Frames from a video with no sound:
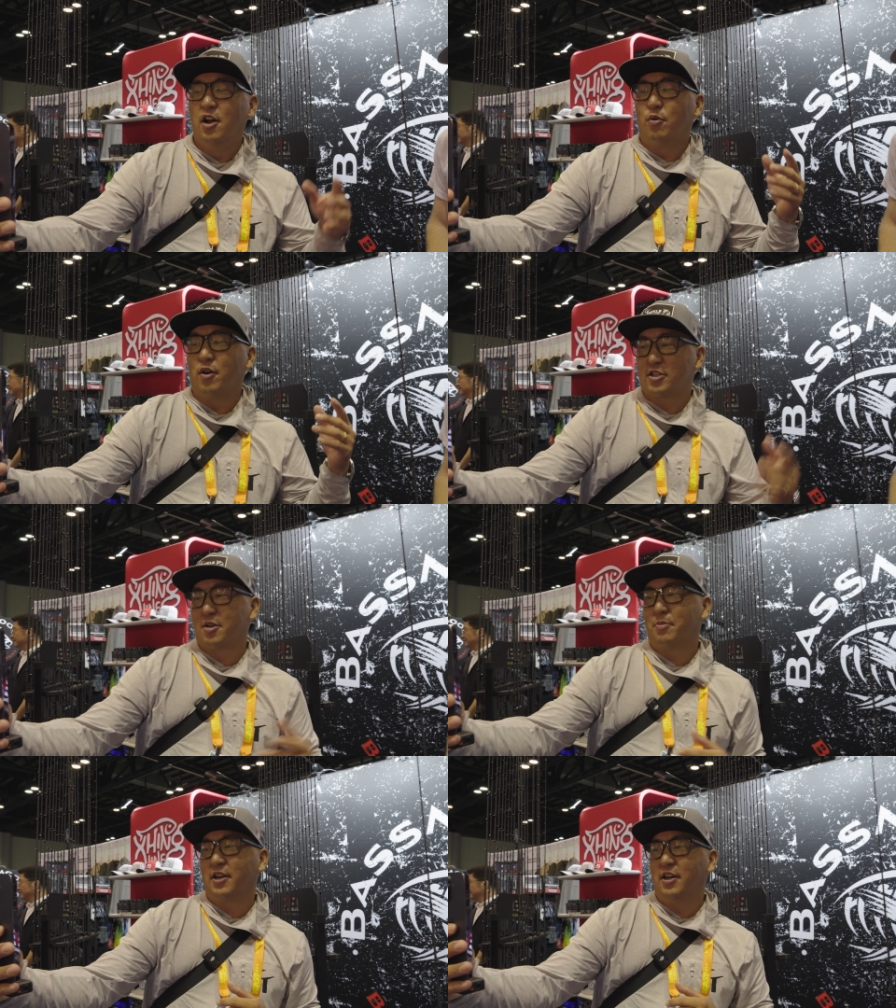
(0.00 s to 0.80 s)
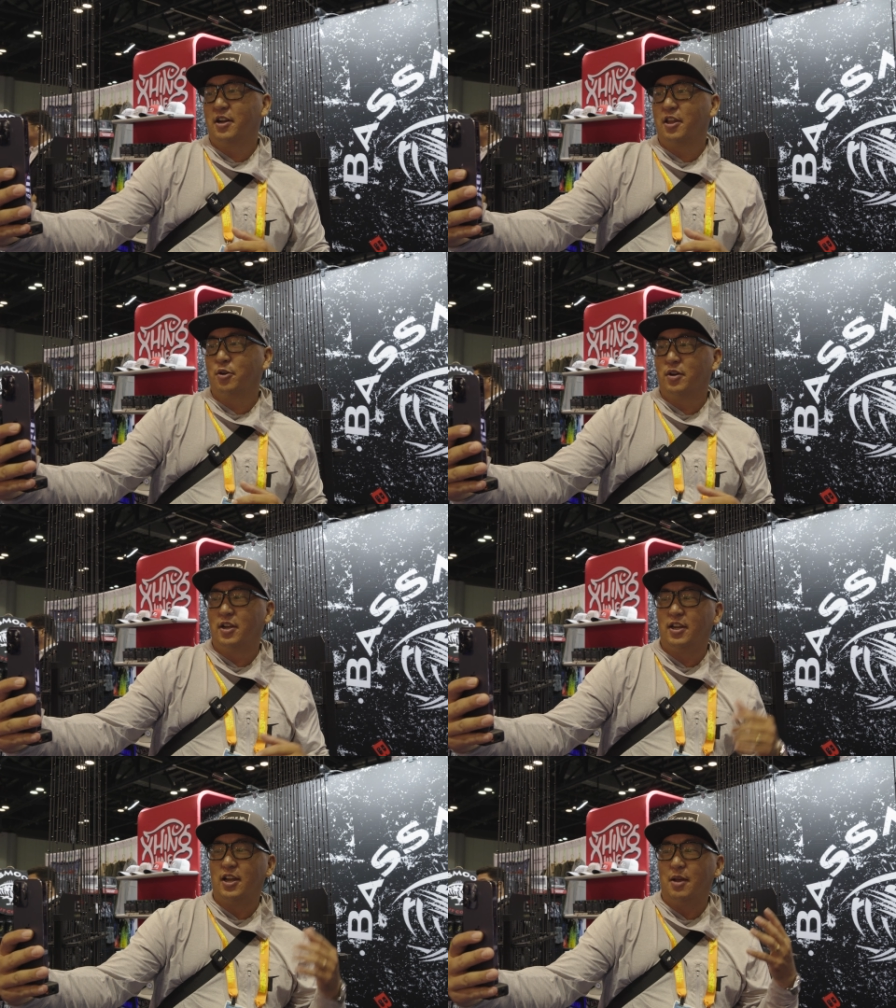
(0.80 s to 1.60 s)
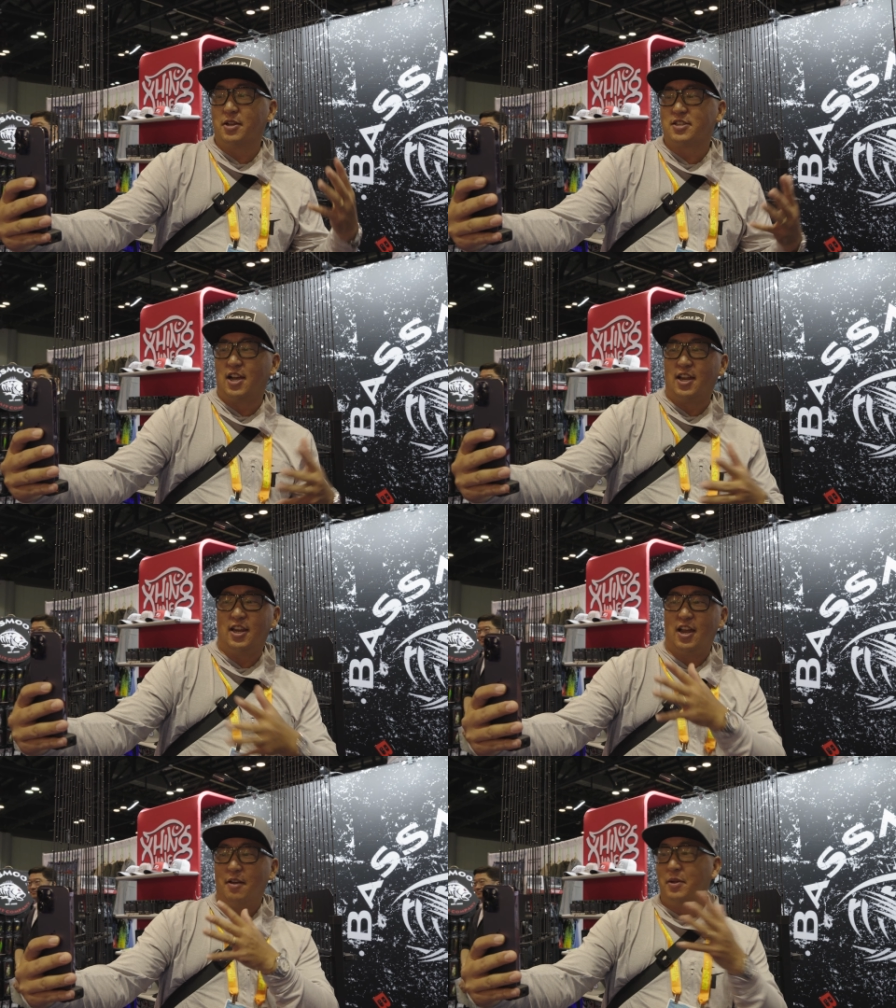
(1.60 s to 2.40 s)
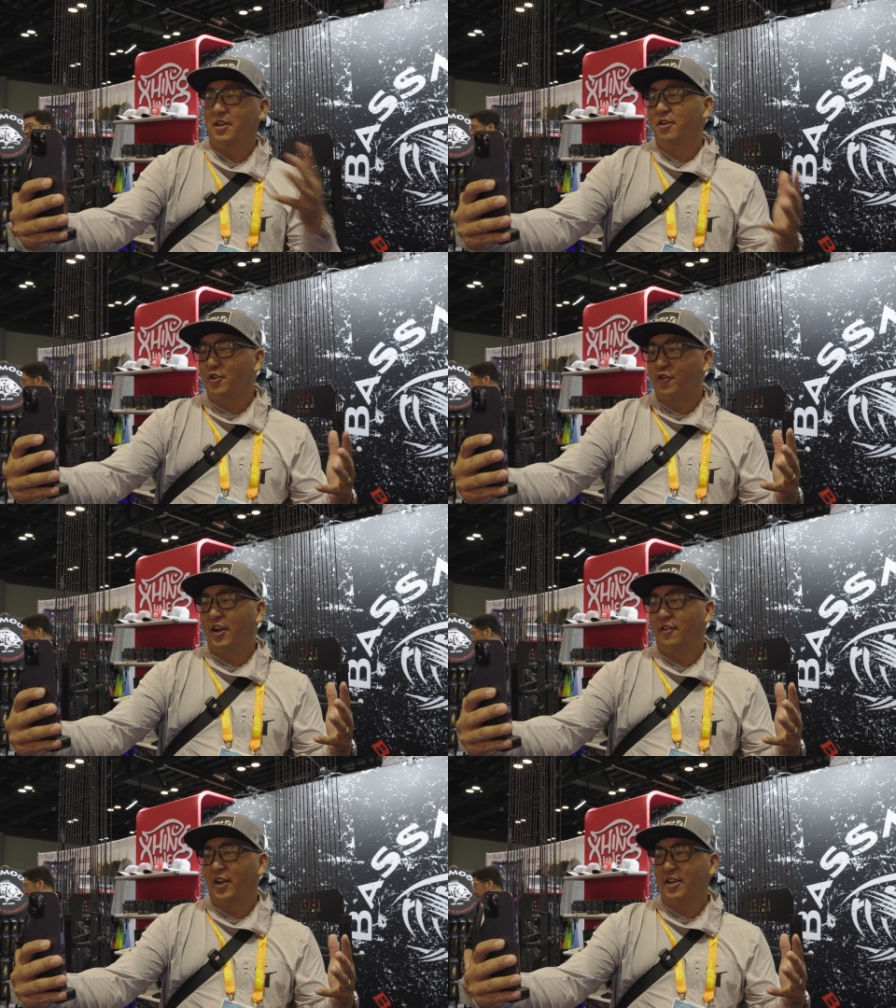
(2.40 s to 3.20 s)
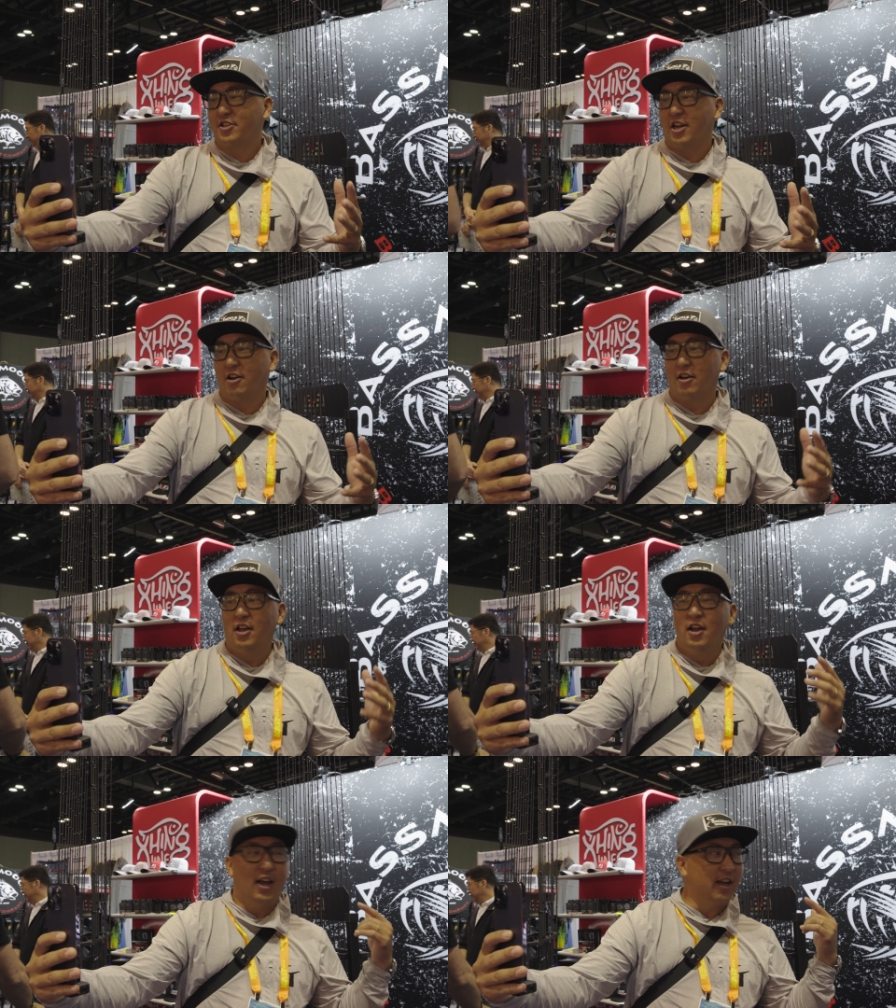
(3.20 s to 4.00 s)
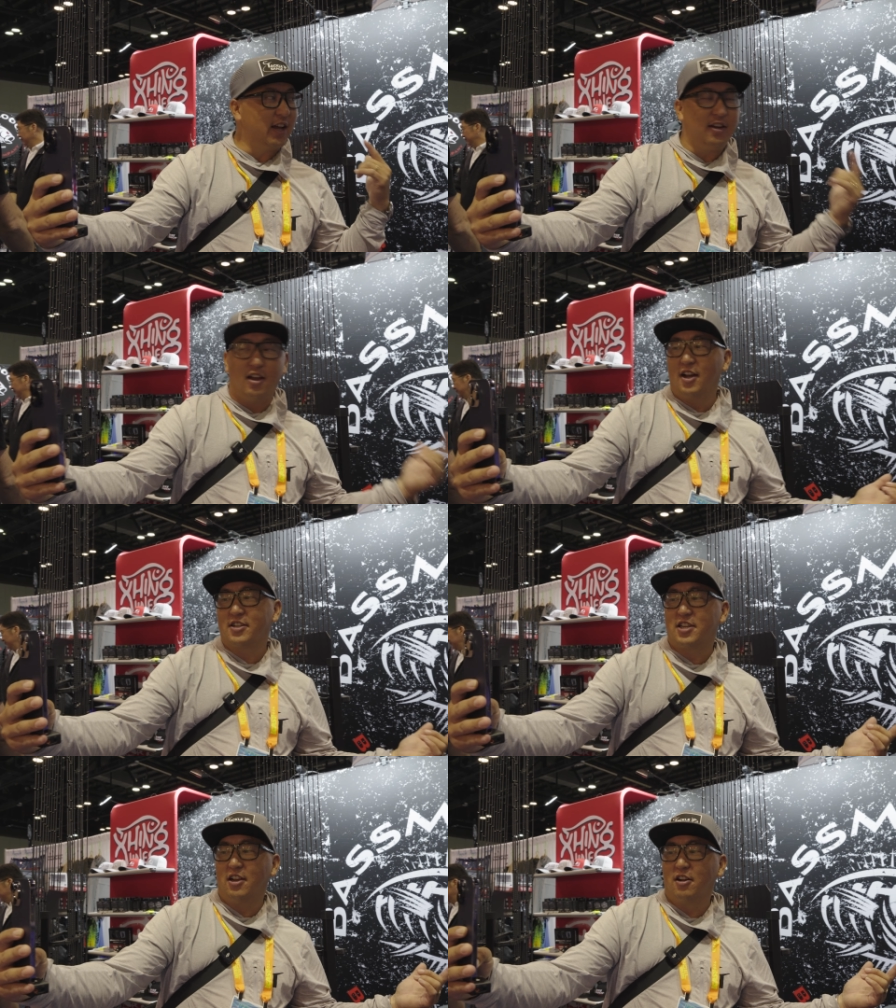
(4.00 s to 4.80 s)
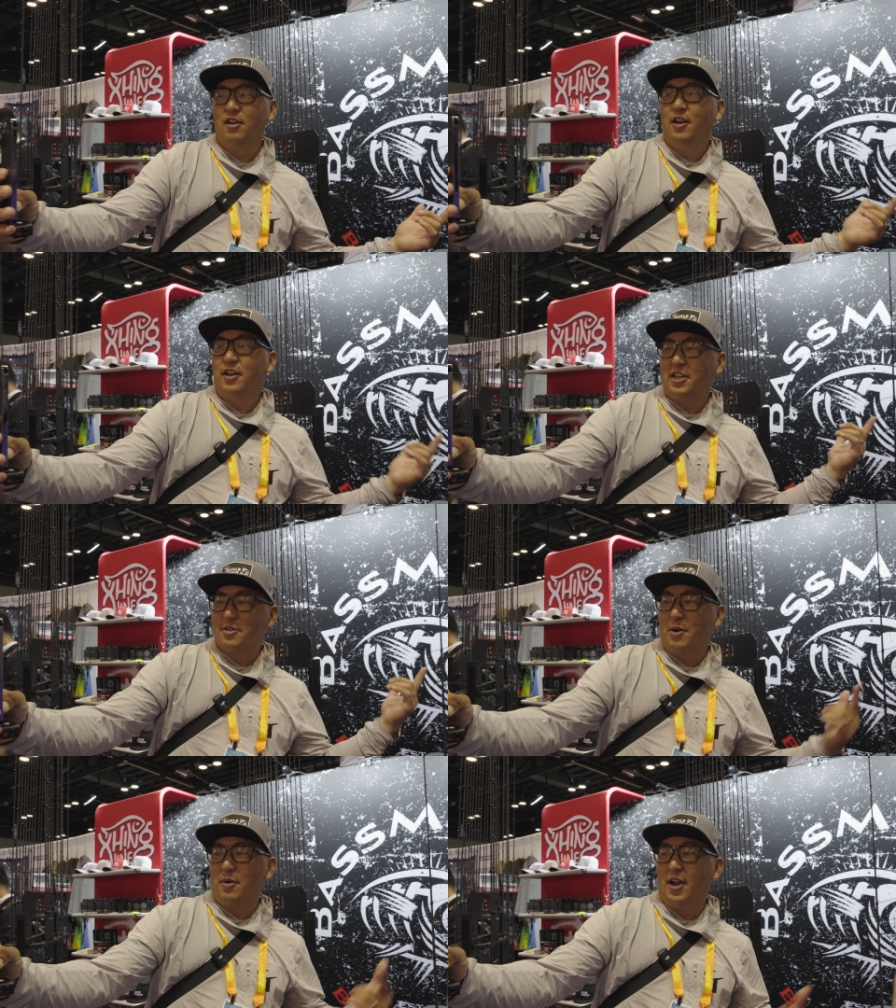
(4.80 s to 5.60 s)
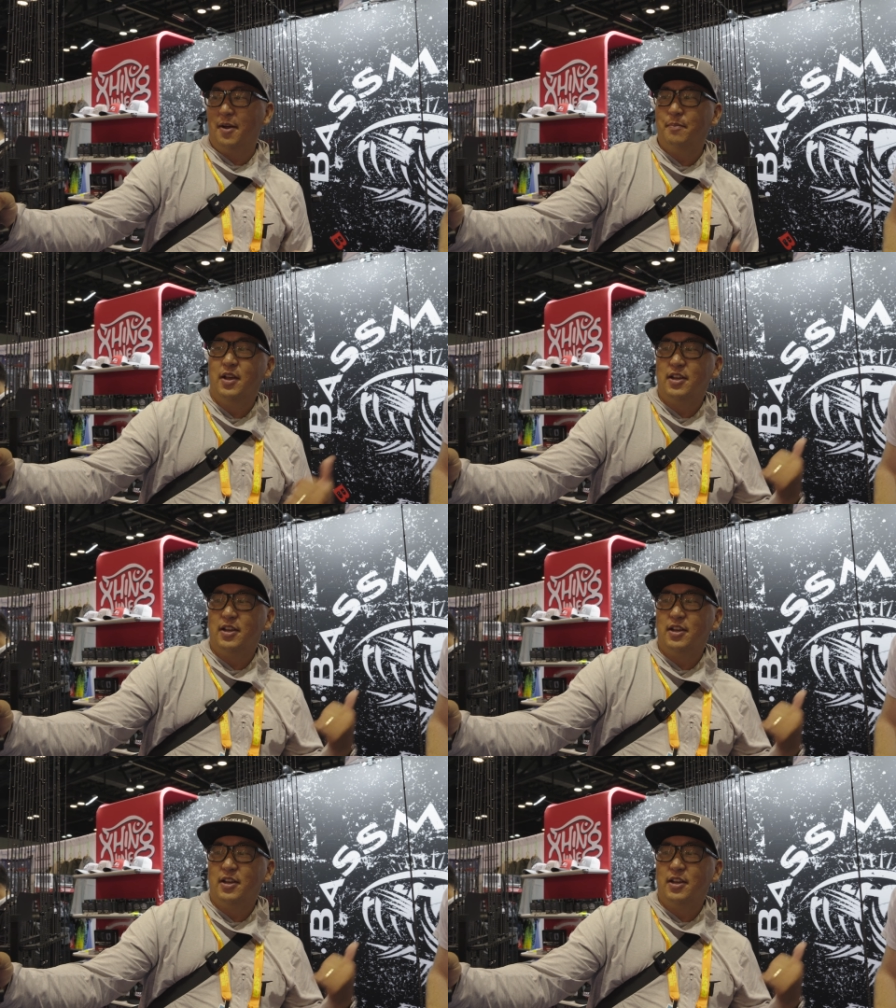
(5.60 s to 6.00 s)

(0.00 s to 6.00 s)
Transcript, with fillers: We're also bringing another one in. I'm excited. I'm a huge fan of Hank Cherry. I got Knox here. He's my rep.